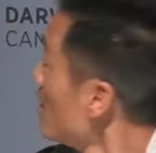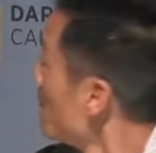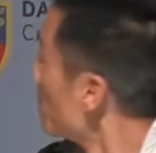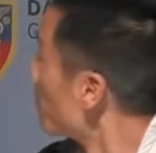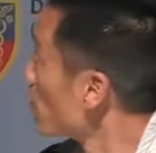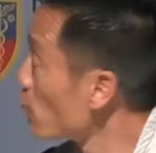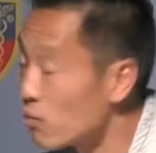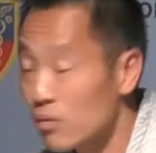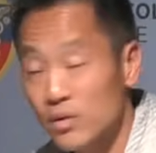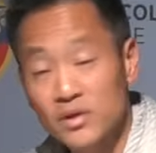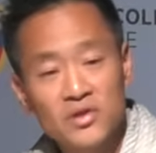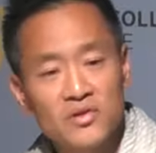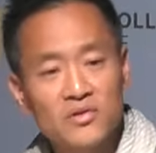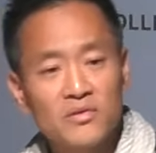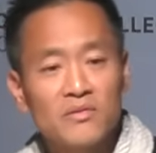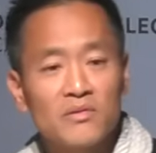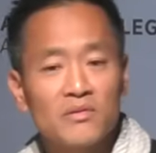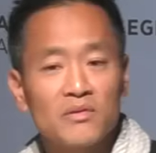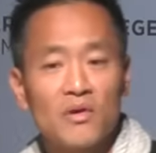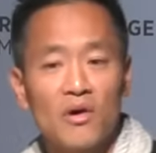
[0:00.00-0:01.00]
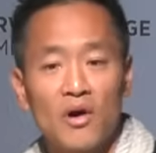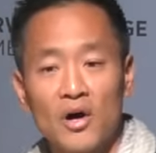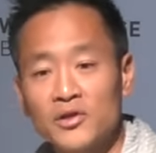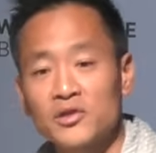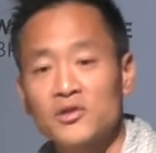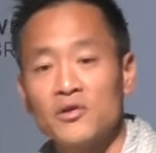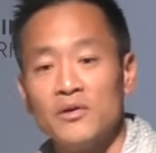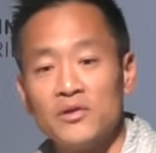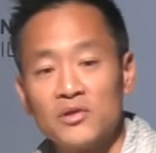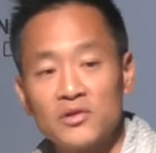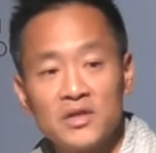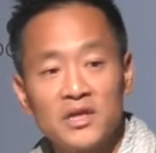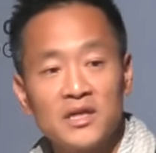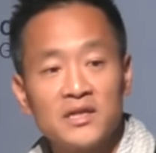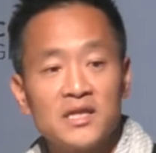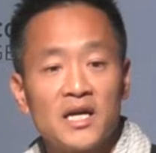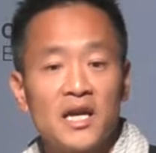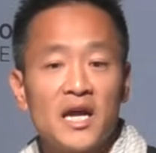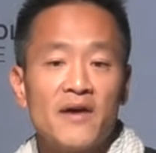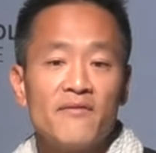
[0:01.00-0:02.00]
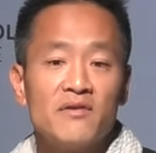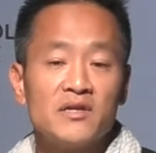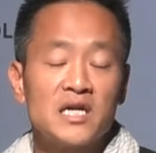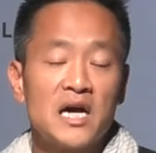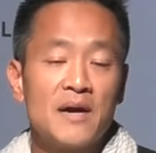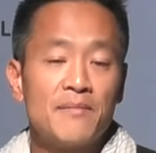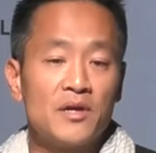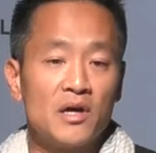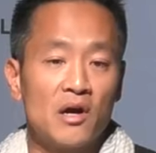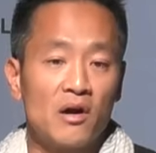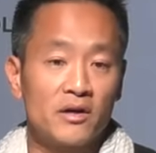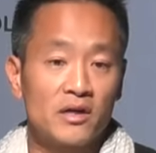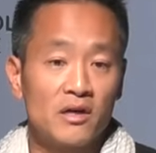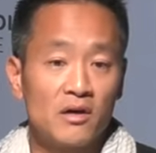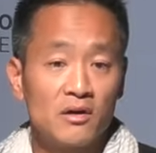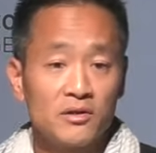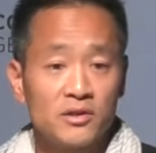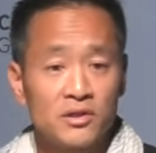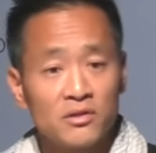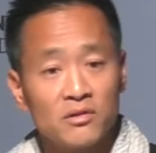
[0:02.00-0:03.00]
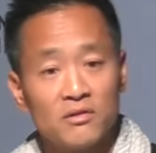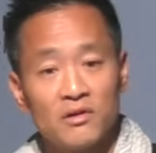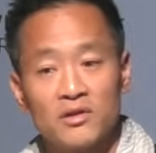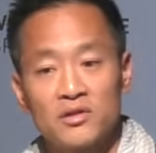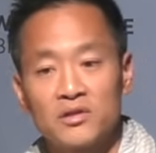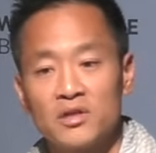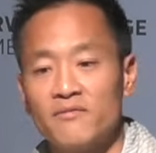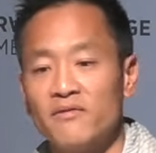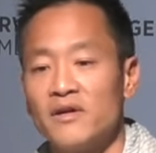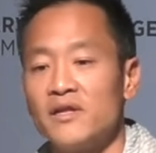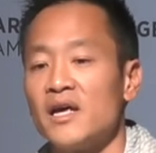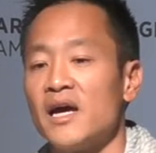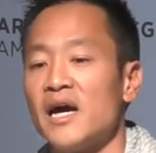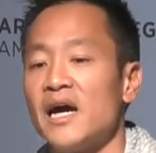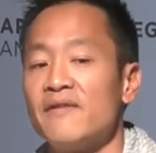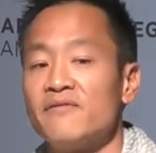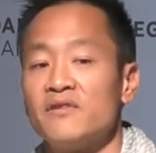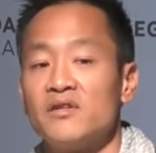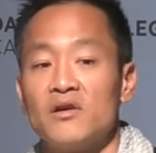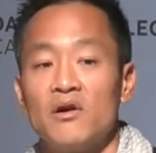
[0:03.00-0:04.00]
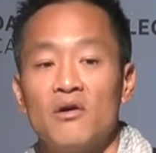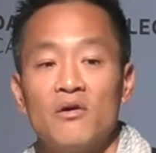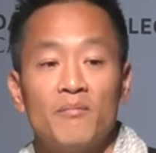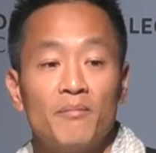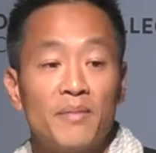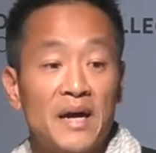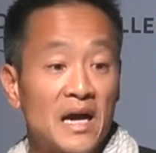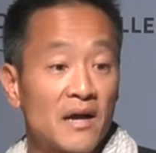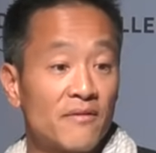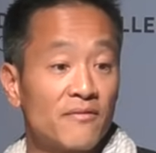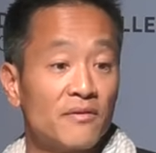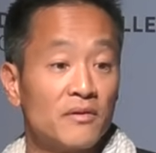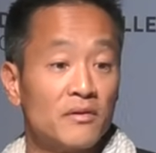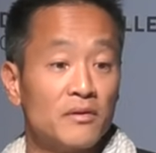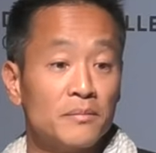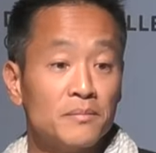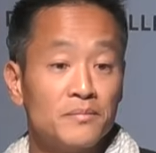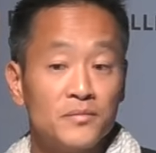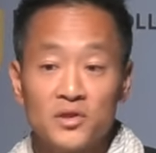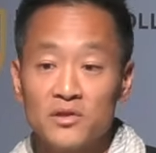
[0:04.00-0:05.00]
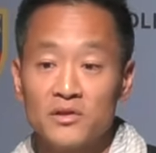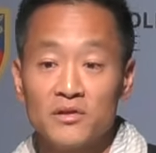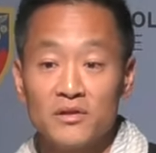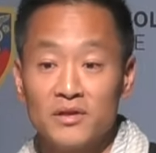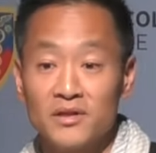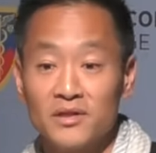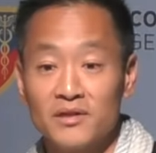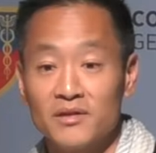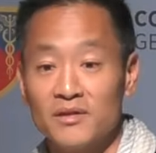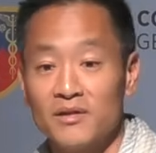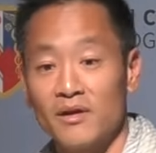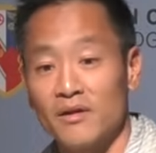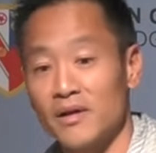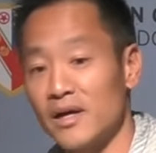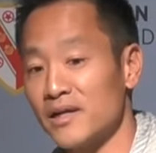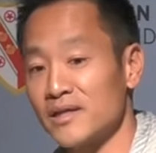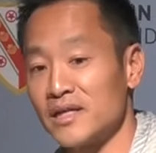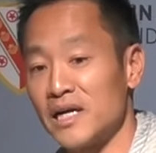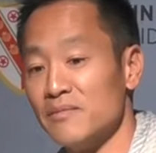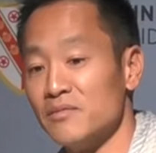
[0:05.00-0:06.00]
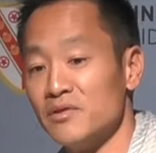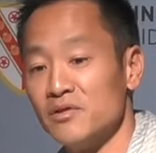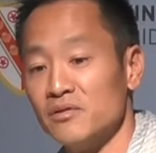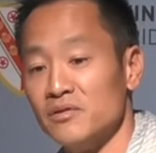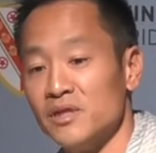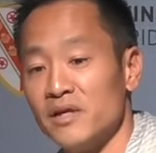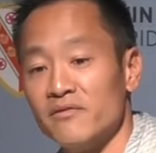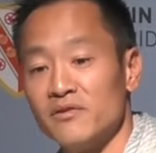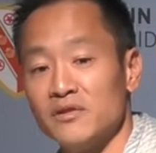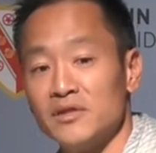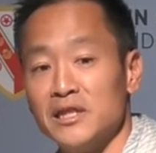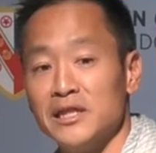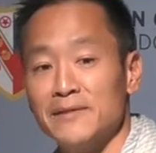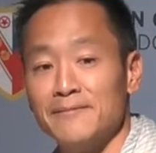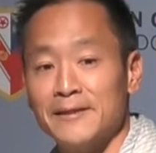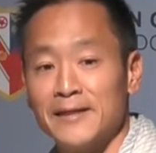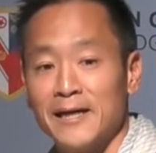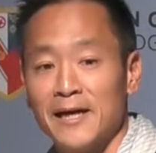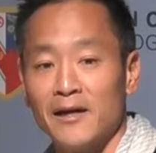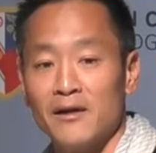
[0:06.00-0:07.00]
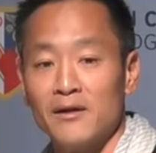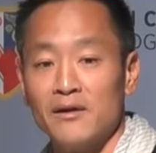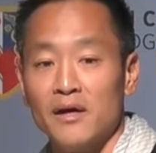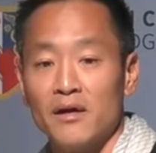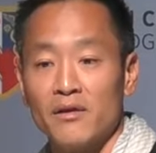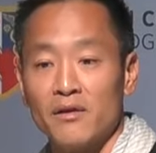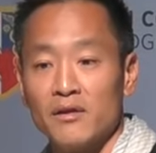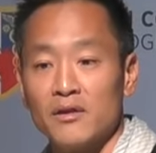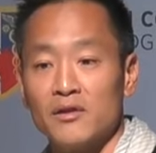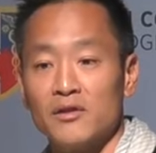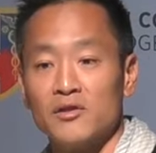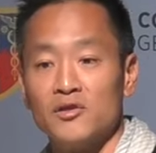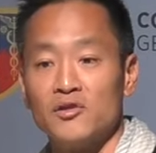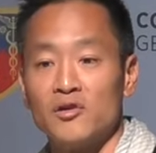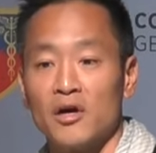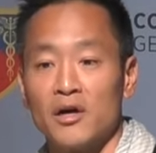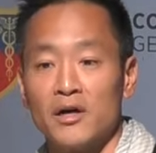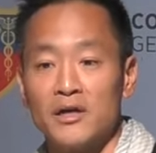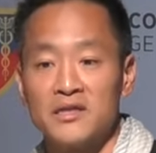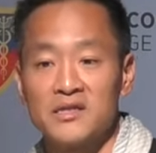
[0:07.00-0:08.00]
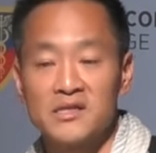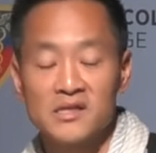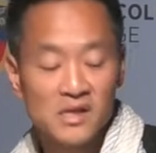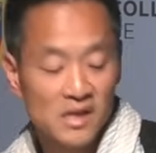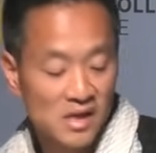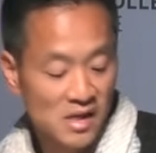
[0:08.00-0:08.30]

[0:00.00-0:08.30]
But what's also interesting is that every time the archaeologists do their survey, they have to go and backfill them. So a lot of times you'll never see them again, other than the drawings.